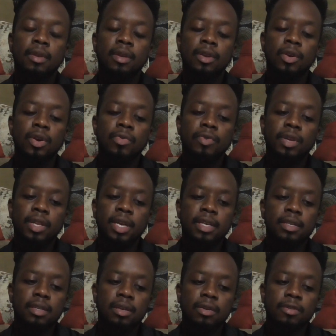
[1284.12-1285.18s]
you can
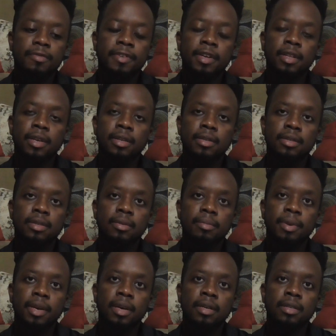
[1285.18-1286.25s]
release those feelings
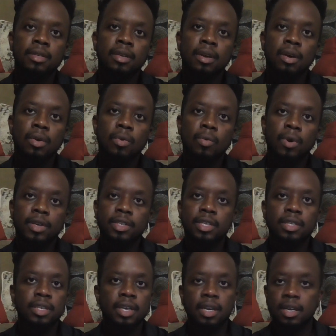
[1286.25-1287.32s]
because what
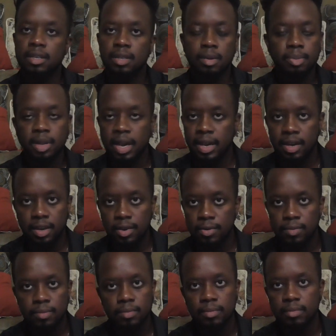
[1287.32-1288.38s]
she said doesn't apply to
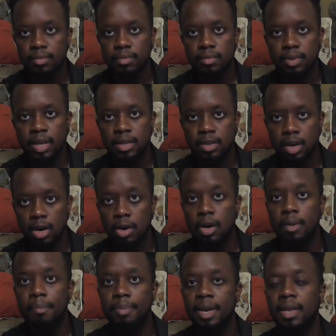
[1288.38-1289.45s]
you. That's her
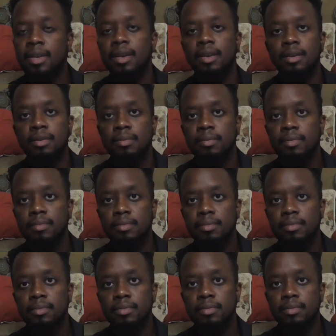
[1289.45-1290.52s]
opinion.
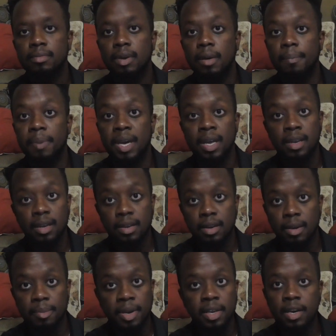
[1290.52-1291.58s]

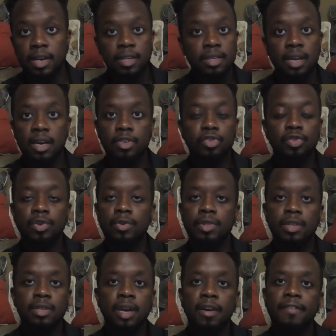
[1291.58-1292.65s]
Opinion. Opinion is not a truth.
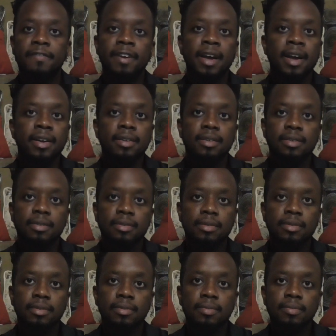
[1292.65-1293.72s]
It's not a fact.
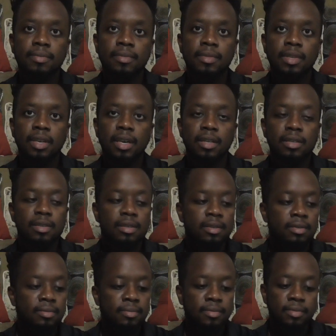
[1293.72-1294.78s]
It's
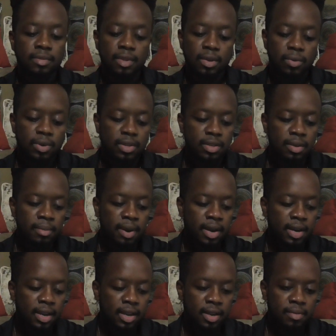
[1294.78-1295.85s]
what
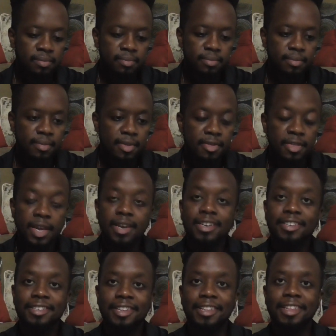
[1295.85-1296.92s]
somebody
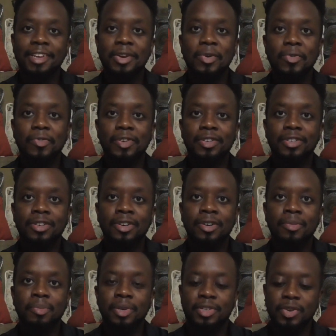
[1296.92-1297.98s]
thinks that they know for sure,
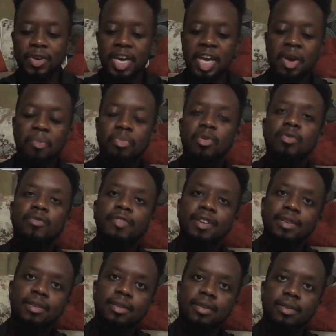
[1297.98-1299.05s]
but you can't prove
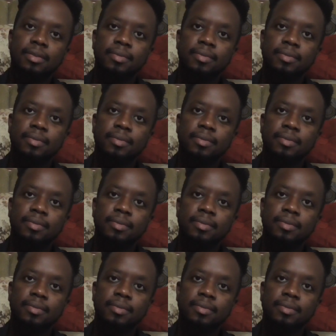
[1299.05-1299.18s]
it.